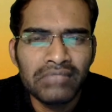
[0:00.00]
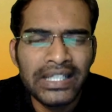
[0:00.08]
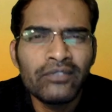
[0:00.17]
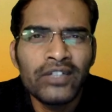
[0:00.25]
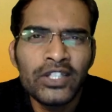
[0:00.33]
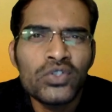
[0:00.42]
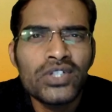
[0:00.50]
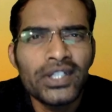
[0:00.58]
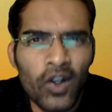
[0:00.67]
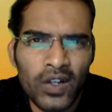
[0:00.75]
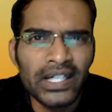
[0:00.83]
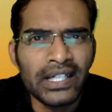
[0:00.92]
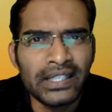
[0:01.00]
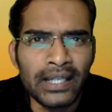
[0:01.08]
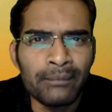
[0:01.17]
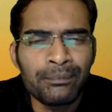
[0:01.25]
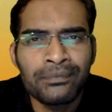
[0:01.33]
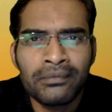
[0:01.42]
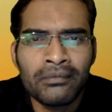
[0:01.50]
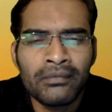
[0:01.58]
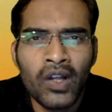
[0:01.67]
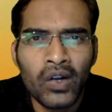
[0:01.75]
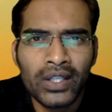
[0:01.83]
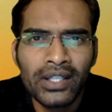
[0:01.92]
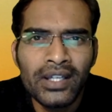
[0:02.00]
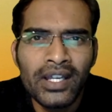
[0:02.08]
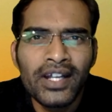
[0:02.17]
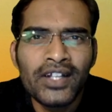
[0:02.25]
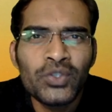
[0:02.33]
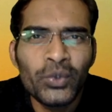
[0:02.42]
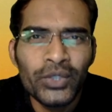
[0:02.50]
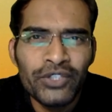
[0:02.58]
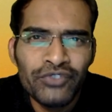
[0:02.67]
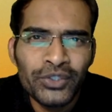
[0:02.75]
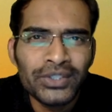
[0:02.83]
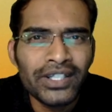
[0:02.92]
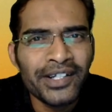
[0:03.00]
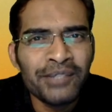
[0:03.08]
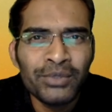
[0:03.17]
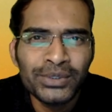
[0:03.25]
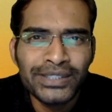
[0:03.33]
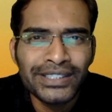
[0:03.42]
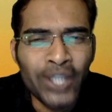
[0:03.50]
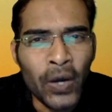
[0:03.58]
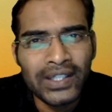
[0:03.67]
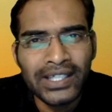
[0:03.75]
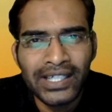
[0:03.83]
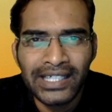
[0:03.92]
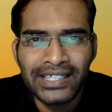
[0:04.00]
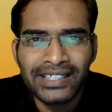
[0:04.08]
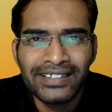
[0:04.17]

it will use a .NET. Yeah. Okay, so if you thorough about the .NET,